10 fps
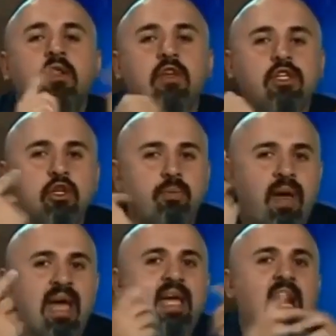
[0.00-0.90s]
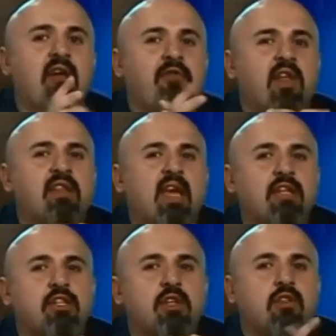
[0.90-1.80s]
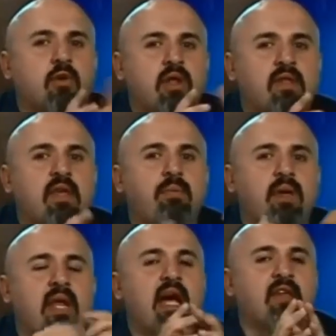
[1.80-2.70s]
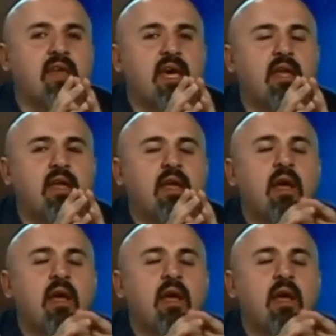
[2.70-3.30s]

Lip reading: Did you pay careful attention to what CP and I said?